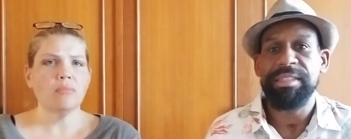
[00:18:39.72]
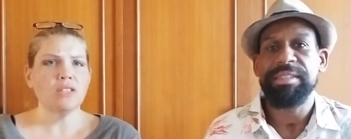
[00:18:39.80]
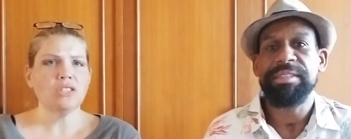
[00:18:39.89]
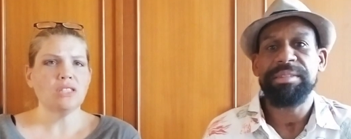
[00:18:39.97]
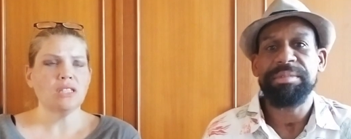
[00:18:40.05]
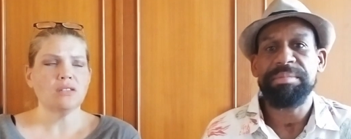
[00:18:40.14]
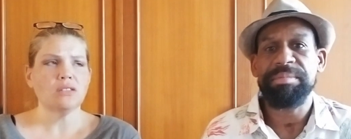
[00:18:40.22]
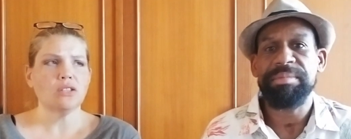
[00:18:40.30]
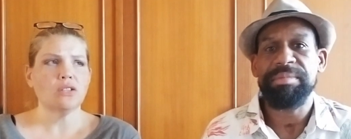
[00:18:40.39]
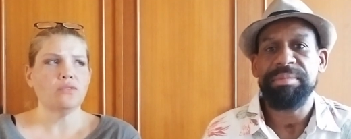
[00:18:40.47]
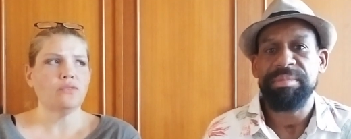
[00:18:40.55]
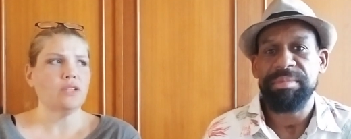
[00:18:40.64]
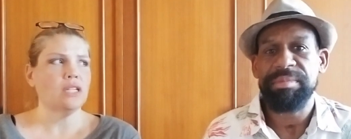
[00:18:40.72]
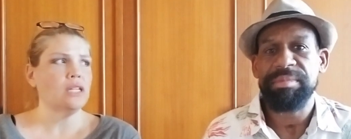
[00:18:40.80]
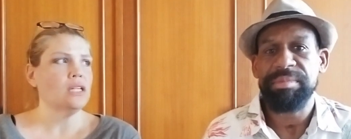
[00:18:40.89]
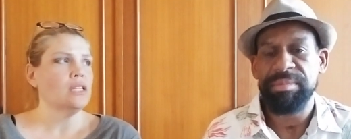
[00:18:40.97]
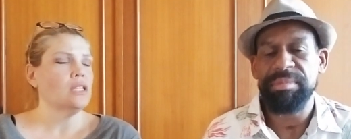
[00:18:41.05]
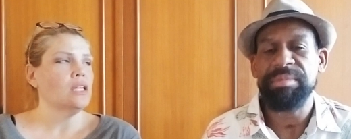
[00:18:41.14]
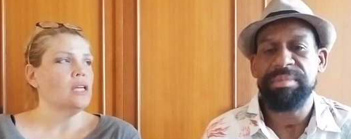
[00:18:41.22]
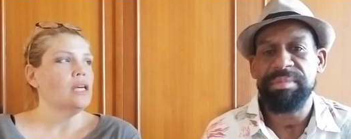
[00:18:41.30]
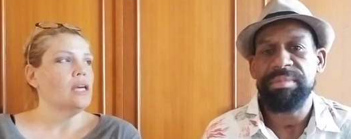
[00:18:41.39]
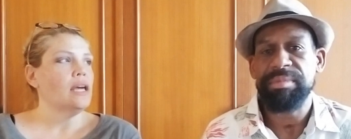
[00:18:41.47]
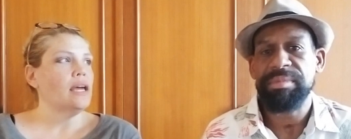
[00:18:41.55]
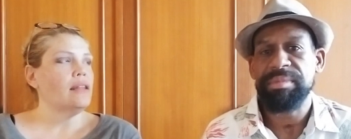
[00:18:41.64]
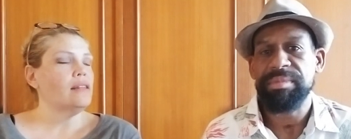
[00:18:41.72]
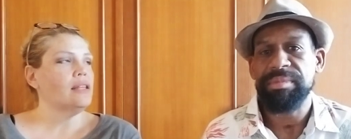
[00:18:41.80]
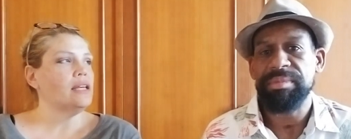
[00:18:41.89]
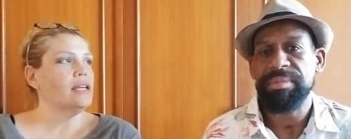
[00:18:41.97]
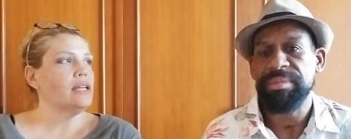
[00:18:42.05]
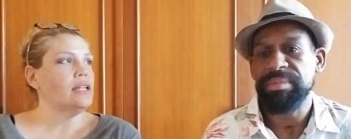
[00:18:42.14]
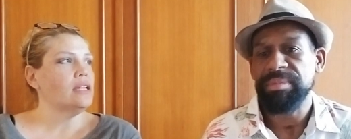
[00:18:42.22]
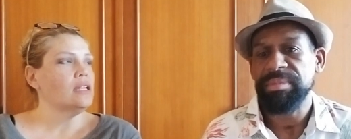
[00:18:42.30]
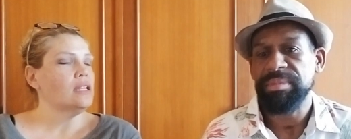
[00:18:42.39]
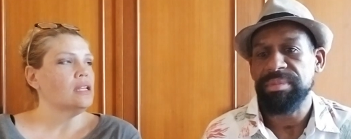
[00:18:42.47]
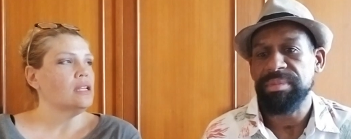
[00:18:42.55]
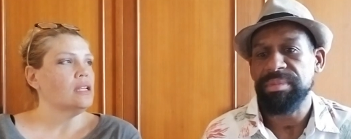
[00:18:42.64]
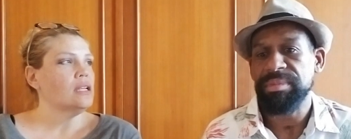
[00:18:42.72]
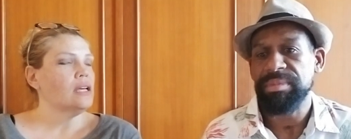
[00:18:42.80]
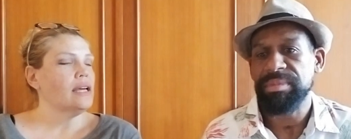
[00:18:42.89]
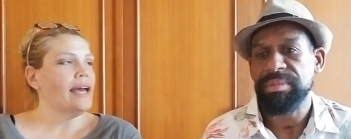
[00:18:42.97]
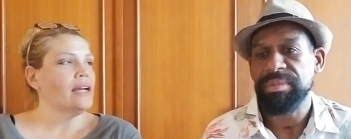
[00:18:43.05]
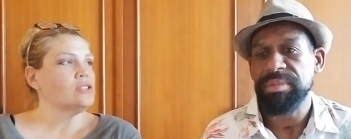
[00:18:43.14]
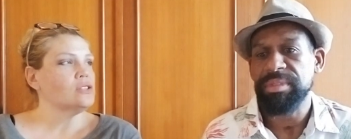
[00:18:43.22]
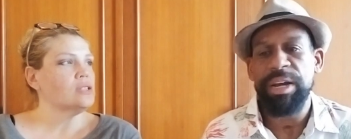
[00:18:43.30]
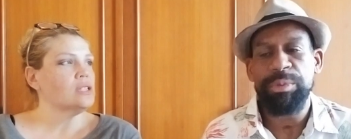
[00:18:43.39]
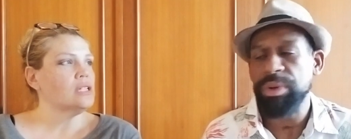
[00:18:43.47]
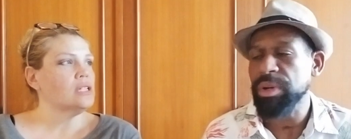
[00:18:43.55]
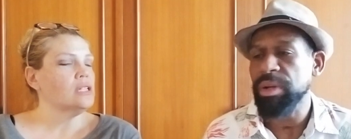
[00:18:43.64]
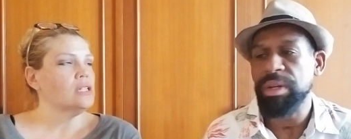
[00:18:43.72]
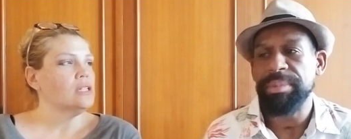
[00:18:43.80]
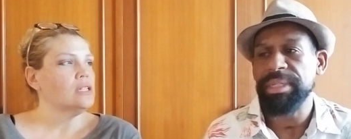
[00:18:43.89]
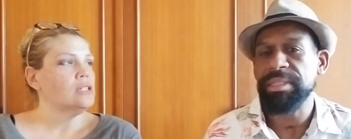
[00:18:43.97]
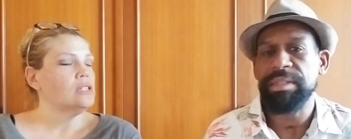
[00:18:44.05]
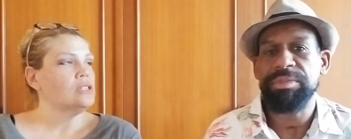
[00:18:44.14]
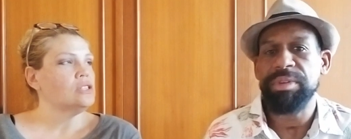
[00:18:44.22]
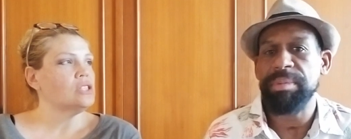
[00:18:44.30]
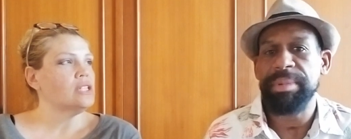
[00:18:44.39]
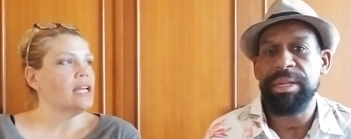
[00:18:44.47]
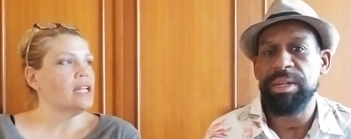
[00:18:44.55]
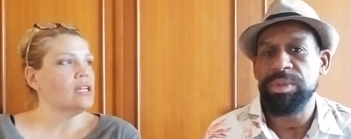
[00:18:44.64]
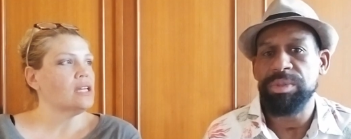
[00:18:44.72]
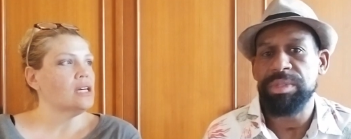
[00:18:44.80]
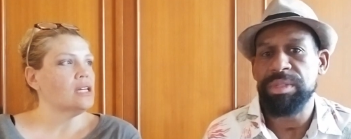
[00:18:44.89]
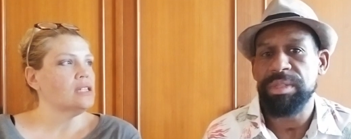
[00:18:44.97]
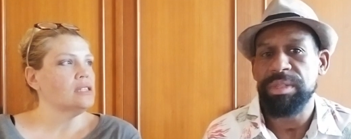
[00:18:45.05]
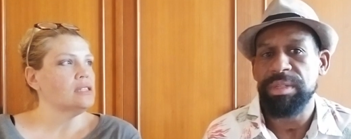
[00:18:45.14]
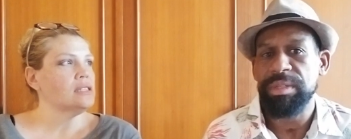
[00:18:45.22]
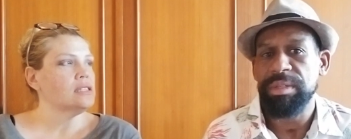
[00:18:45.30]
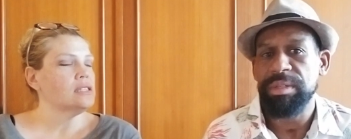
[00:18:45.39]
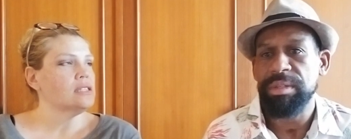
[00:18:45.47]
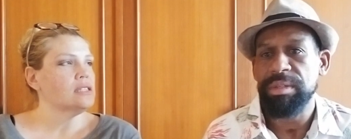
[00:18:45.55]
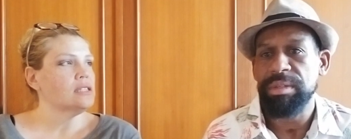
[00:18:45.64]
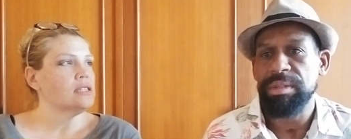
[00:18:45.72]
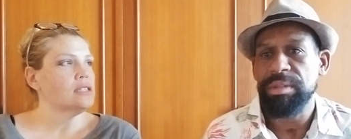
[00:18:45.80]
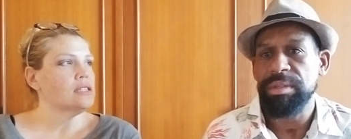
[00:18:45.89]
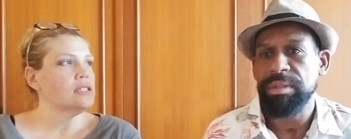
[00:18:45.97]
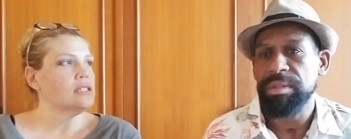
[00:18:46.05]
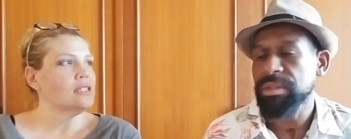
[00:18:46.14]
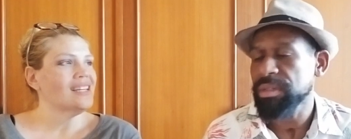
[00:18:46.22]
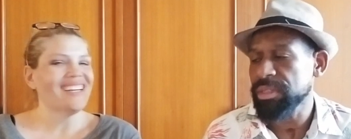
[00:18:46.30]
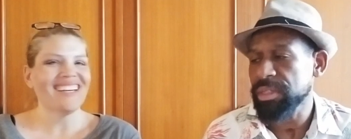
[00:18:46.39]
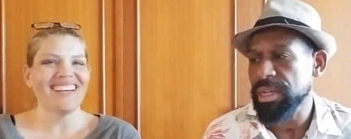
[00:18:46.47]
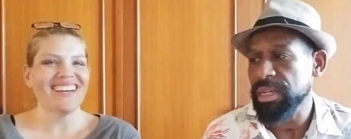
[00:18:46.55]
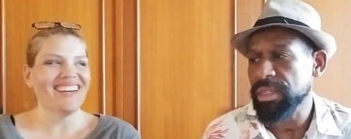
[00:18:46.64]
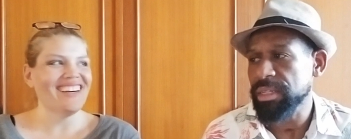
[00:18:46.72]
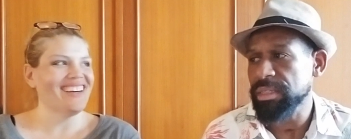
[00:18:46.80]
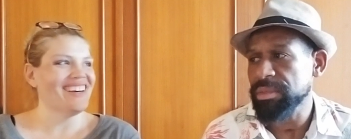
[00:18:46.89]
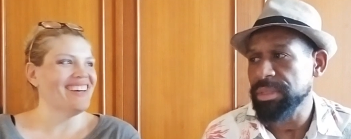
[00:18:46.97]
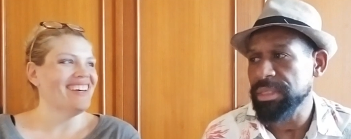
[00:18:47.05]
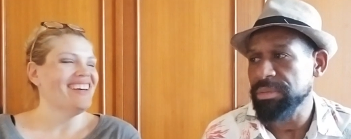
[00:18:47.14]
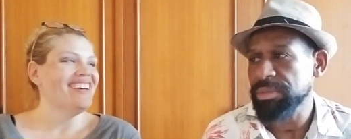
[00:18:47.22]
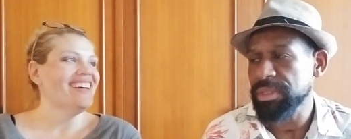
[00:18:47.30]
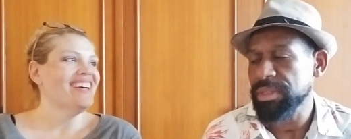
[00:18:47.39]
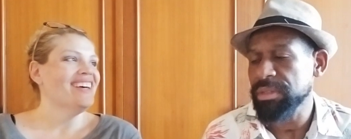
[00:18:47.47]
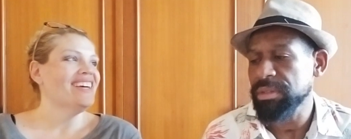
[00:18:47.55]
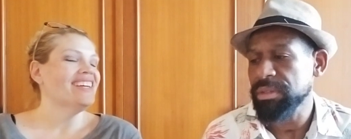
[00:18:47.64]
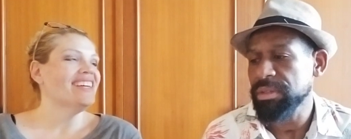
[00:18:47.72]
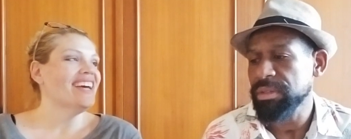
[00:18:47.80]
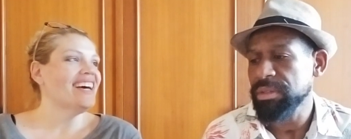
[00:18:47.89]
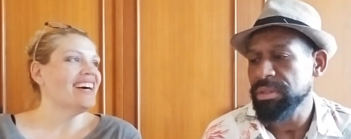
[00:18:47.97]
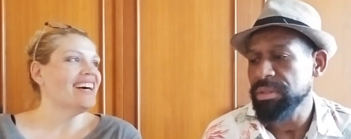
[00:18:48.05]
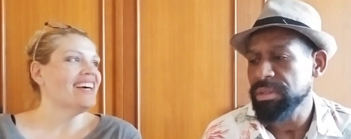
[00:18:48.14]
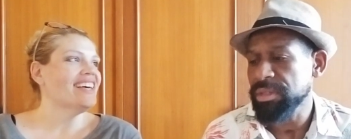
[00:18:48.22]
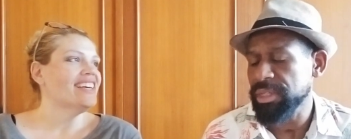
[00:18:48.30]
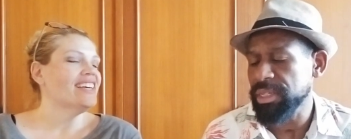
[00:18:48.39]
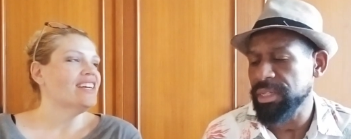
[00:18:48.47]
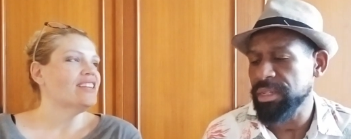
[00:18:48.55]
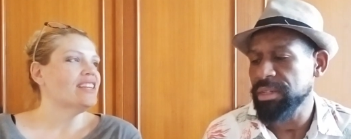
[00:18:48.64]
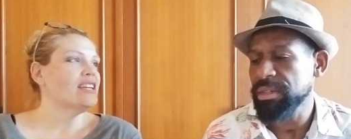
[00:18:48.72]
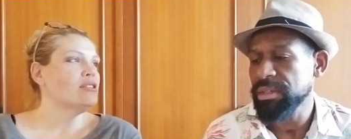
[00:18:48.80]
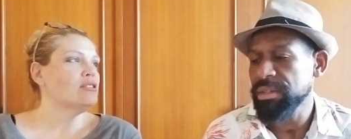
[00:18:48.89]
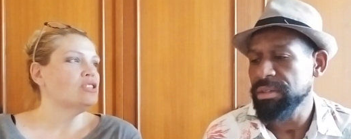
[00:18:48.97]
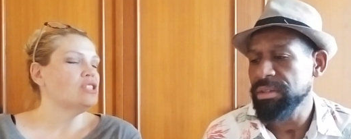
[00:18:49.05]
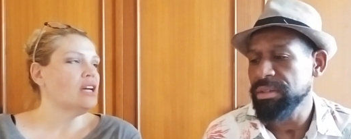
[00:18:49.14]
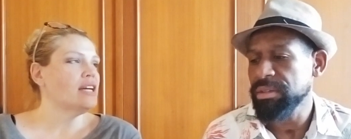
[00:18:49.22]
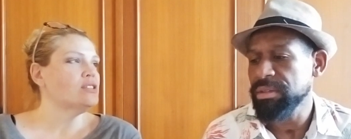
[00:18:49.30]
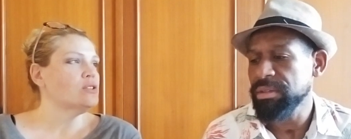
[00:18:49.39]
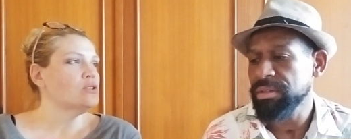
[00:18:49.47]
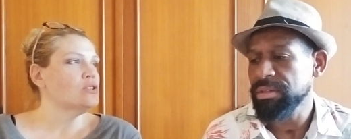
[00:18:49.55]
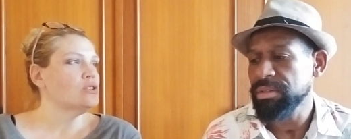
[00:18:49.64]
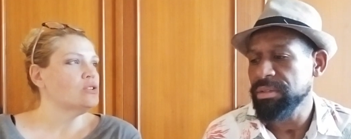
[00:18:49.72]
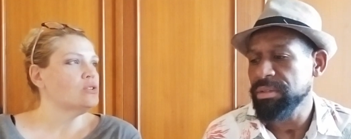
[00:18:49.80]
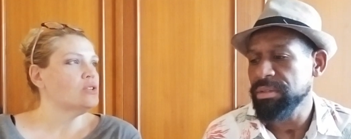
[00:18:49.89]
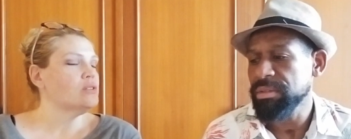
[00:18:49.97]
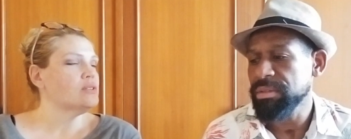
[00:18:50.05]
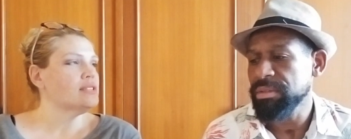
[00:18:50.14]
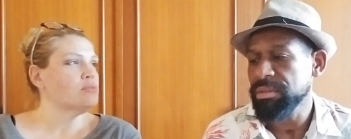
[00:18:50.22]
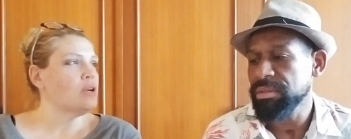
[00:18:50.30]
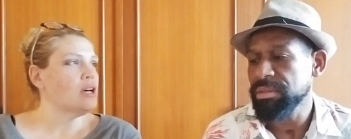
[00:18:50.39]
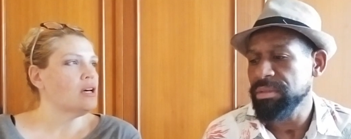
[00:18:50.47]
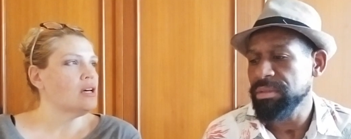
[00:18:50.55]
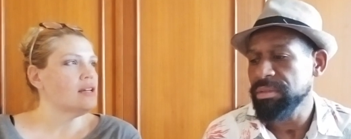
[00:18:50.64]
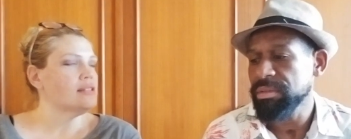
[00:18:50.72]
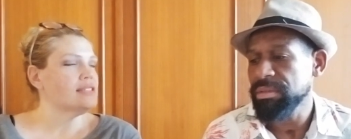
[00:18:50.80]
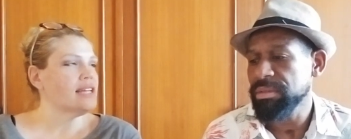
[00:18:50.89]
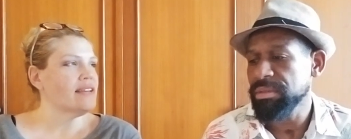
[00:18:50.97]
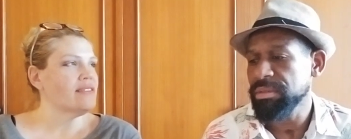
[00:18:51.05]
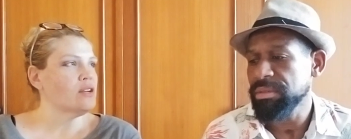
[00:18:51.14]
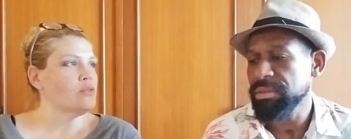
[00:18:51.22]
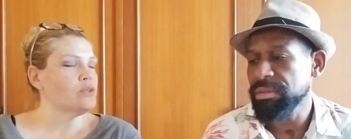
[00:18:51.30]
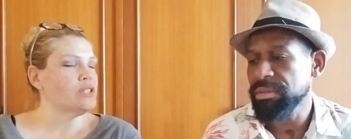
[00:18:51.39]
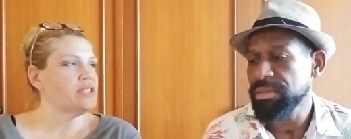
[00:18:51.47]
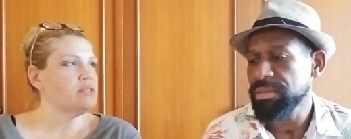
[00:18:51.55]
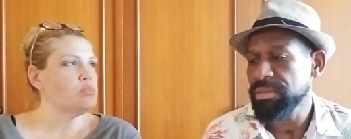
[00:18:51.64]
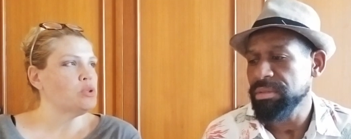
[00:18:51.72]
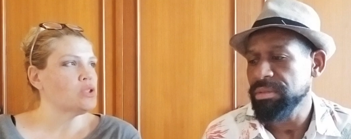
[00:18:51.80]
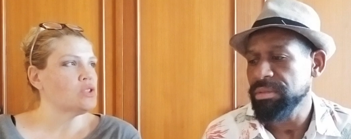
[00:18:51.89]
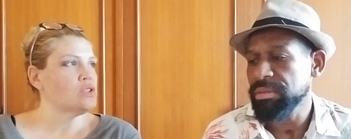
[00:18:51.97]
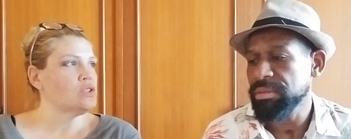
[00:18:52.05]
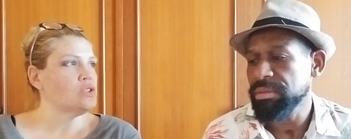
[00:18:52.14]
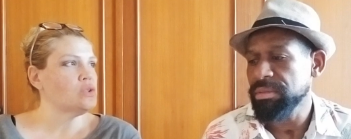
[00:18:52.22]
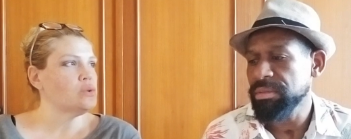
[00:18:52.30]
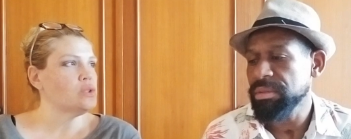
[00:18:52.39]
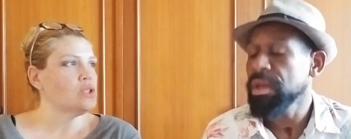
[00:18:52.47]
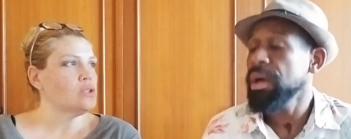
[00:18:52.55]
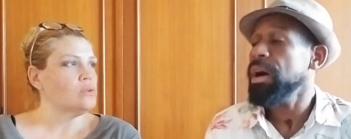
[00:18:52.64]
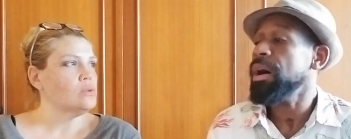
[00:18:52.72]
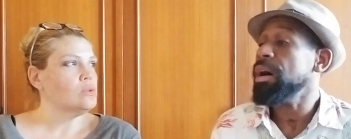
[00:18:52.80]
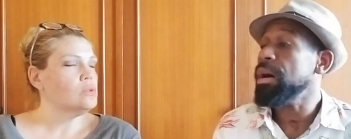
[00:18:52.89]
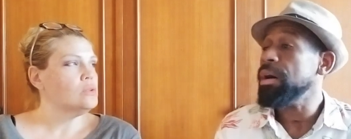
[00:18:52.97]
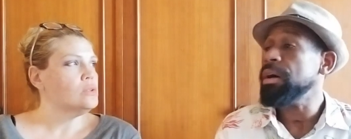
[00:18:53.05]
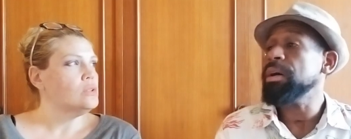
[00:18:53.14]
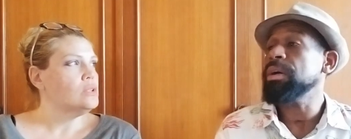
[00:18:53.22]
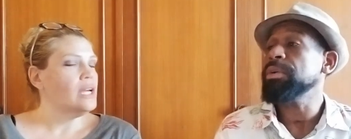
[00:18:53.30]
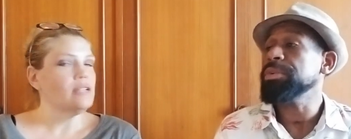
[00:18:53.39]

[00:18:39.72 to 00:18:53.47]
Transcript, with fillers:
Speaker 1: Uh, she said it was a good fee. Mm -hmm. And then, actually, I wrote it all on my cell phone. Oh, shenanigans she not one too? Yeah. They did? They she I told you it was a uh, site that reads books to you. Oh.